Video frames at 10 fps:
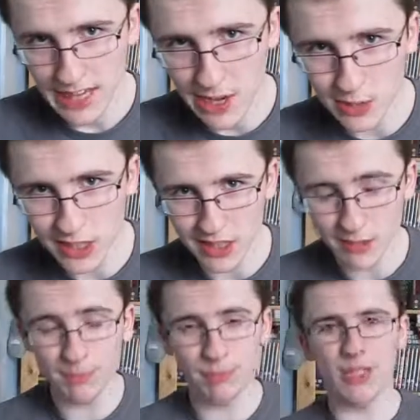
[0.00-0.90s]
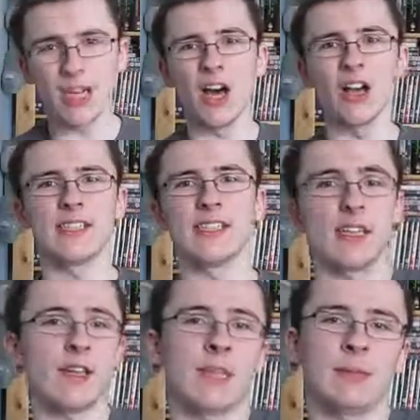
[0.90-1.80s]
Now, artists,
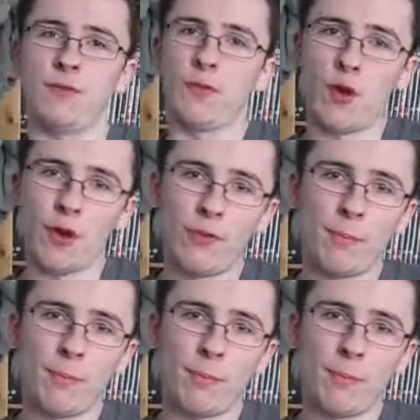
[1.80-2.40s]
like I said before,